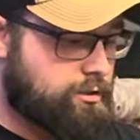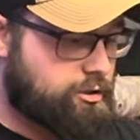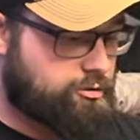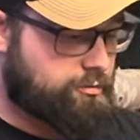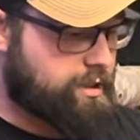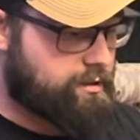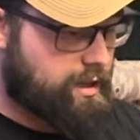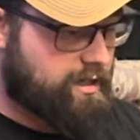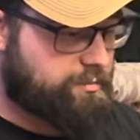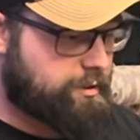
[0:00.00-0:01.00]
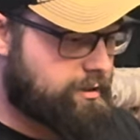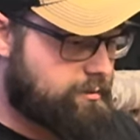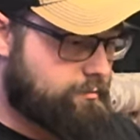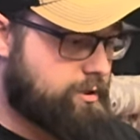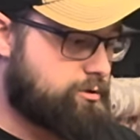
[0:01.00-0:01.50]
just reclasp it,
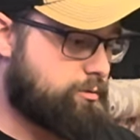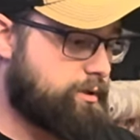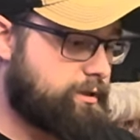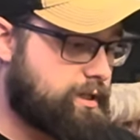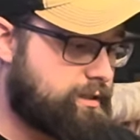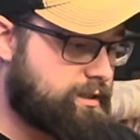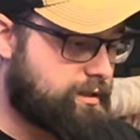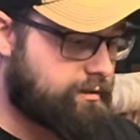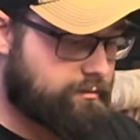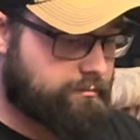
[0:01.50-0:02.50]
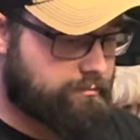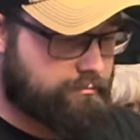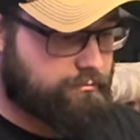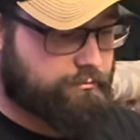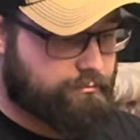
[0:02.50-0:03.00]
which really isn't,
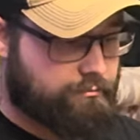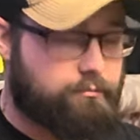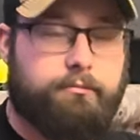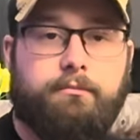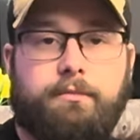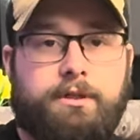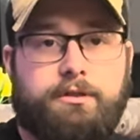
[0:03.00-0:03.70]
it